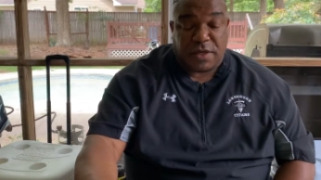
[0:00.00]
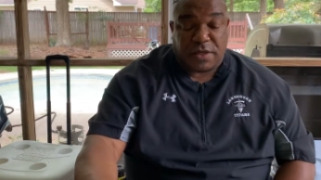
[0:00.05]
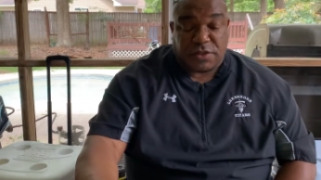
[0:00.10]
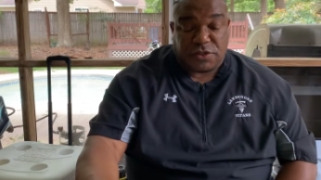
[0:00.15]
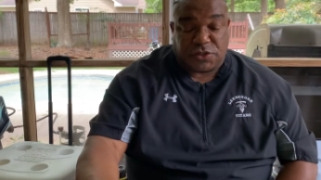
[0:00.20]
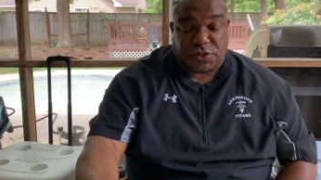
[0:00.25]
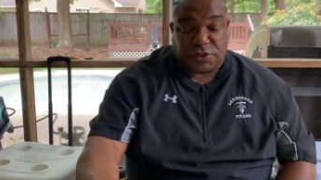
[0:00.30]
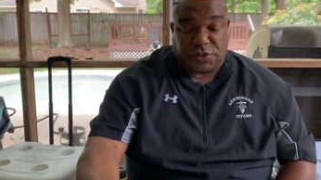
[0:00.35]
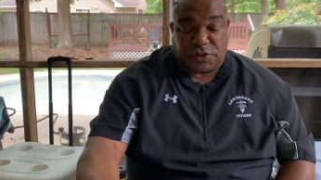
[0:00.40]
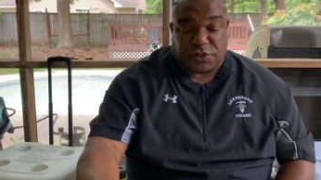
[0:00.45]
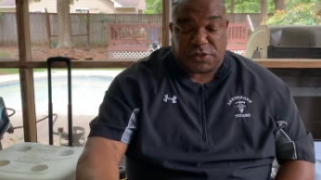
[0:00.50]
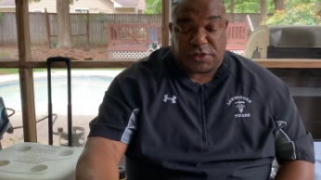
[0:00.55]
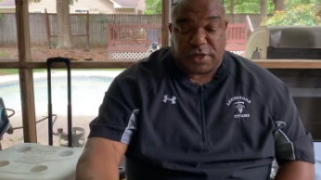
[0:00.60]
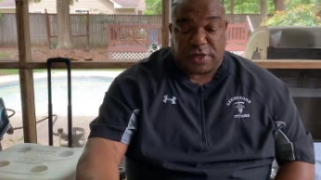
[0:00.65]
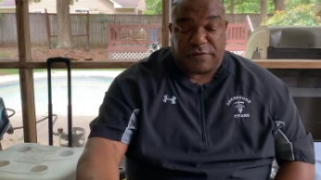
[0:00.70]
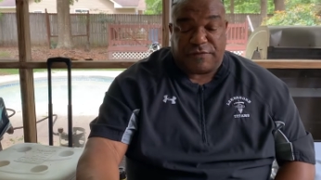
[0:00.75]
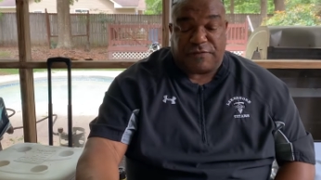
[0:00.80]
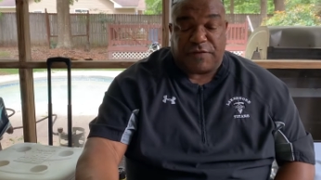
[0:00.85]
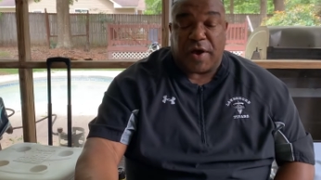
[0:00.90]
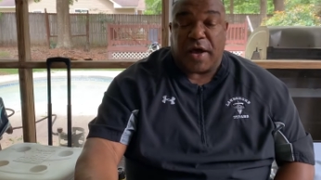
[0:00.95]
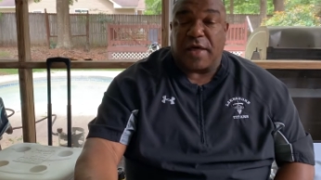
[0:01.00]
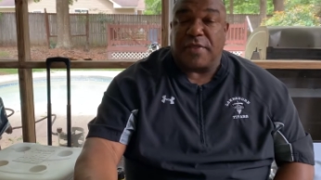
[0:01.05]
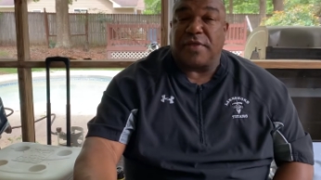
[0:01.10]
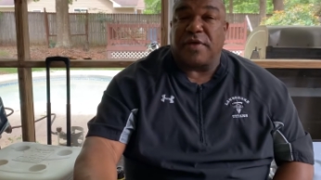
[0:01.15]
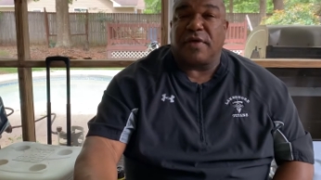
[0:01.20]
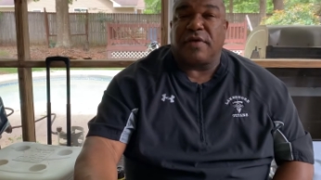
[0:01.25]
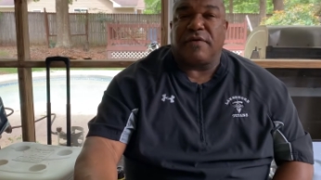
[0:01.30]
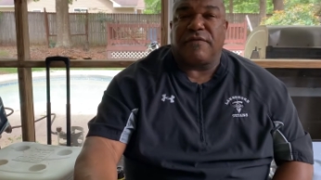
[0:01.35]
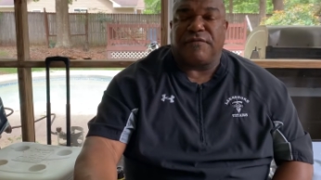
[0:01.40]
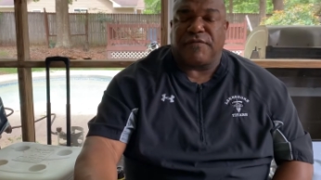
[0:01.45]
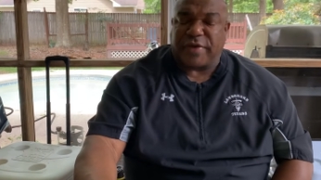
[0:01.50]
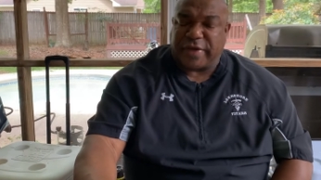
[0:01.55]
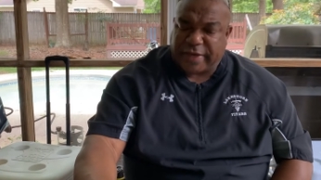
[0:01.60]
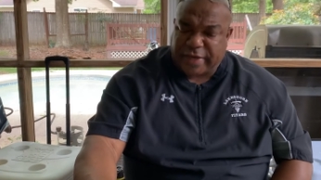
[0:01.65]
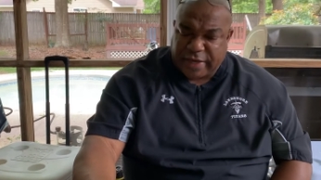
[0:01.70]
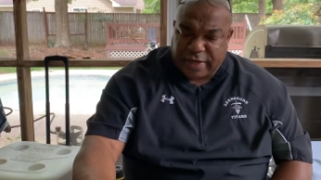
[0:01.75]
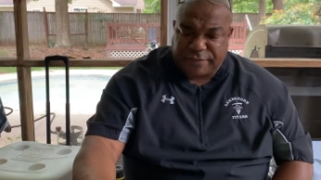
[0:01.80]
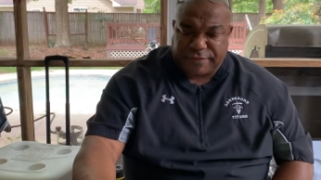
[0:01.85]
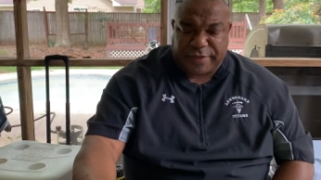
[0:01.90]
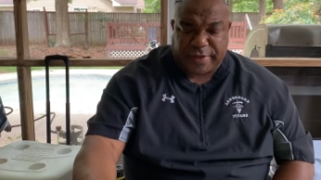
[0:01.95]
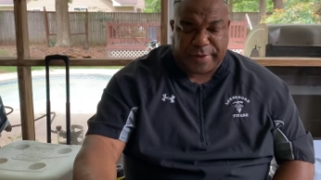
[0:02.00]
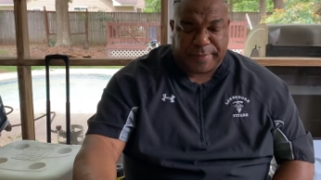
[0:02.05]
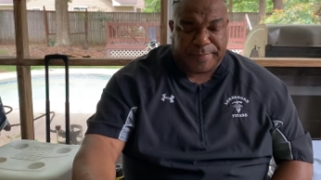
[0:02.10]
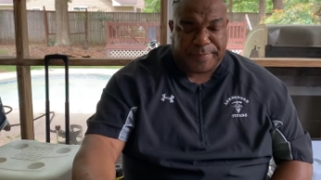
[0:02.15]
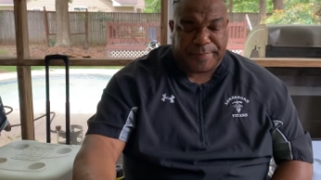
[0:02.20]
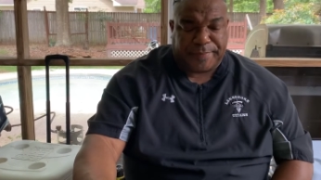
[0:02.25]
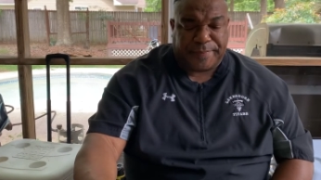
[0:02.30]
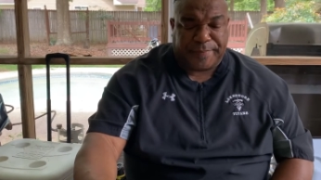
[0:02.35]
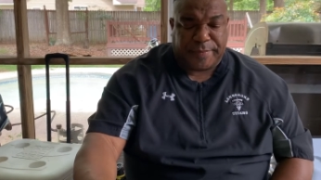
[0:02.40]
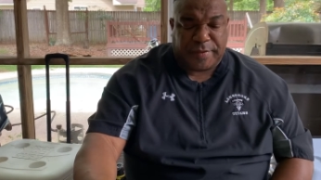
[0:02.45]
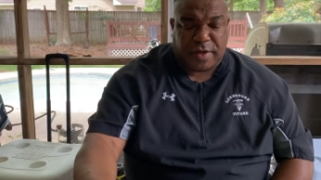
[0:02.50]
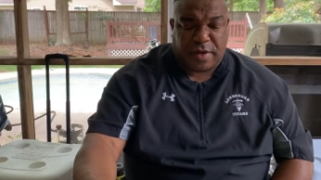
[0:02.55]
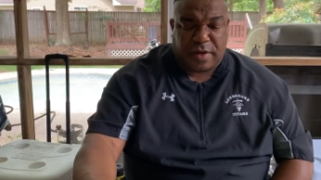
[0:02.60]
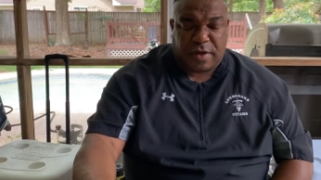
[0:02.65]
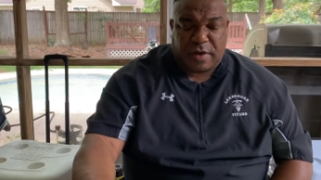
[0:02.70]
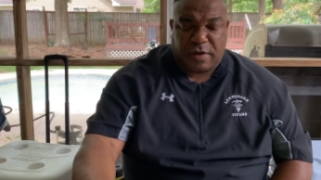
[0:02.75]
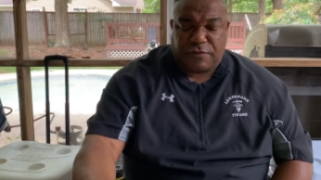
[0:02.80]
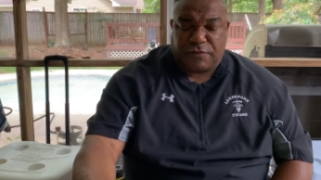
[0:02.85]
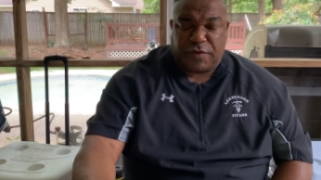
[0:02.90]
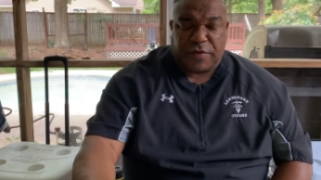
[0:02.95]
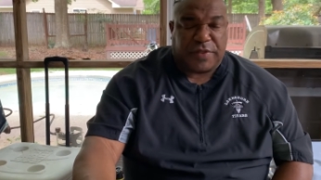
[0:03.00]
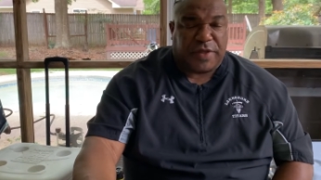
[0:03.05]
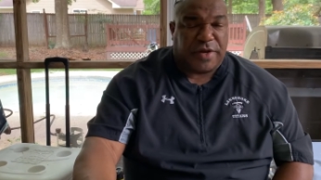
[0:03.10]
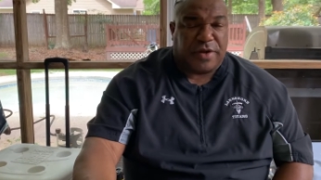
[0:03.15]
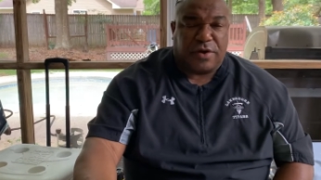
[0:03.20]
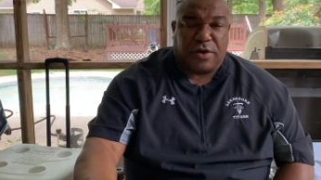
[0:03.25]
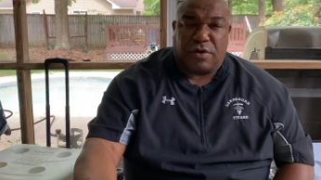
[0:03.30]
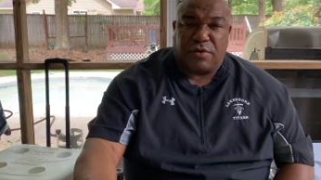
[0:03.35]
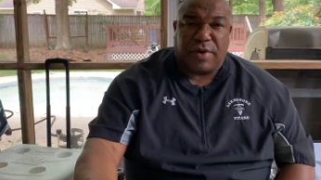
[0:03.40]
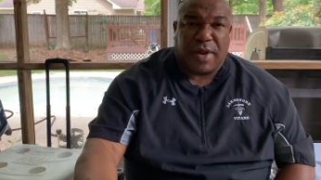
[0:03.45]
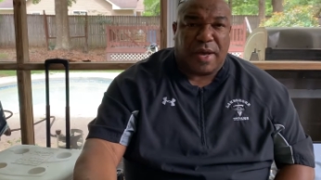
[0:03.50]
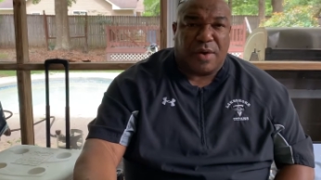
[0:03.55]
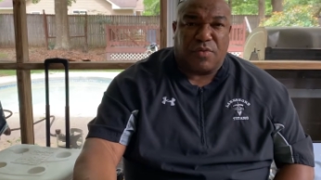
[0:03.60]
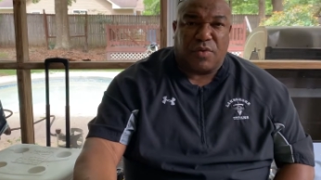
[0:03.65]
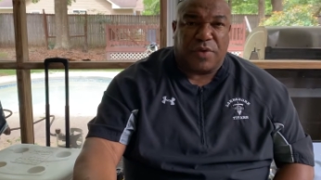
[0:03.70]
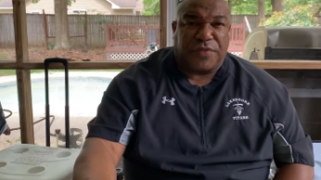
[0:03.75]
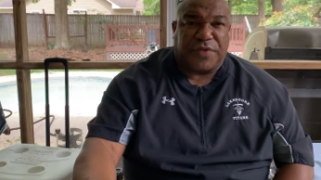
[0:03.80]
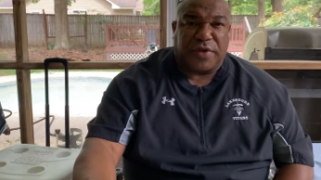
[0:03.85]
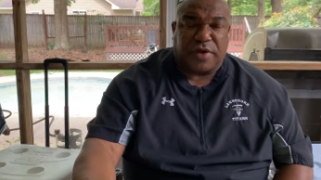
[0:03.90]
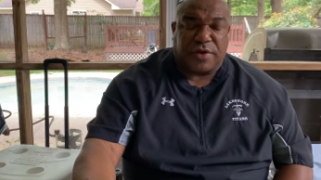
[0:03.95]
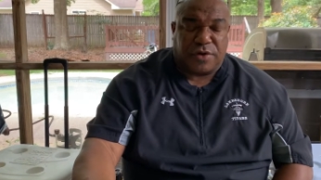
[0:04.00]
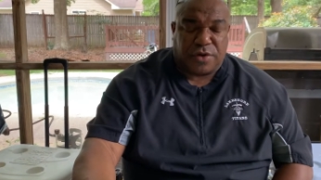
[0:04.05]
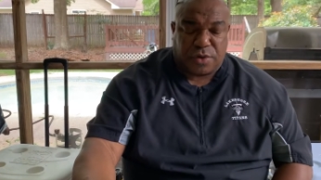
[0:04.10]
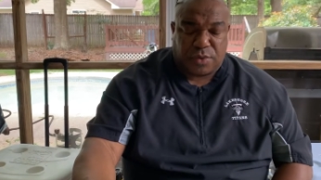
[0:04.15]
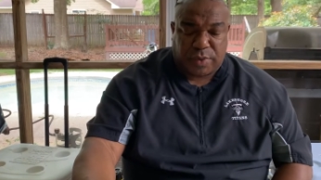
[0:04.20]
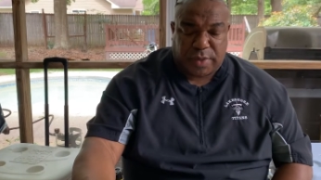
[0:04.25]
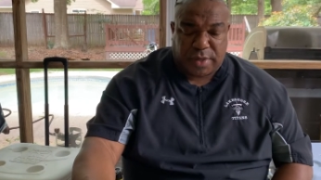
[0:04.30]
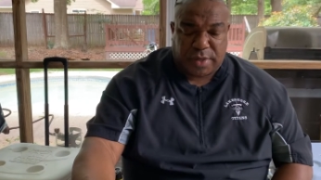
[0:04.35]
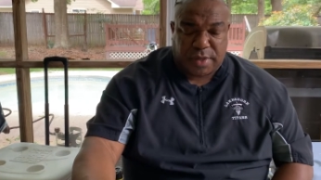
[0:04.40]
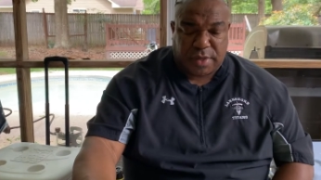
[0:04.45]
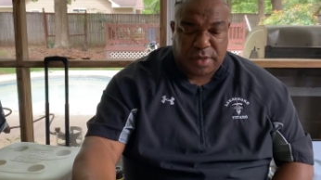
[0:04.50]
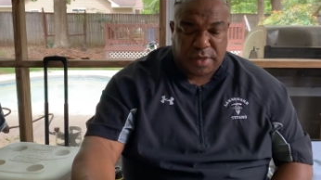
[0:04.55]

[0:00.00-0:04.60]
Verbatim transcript: Jesus said, Father, forgive them, for they know not what they're doing.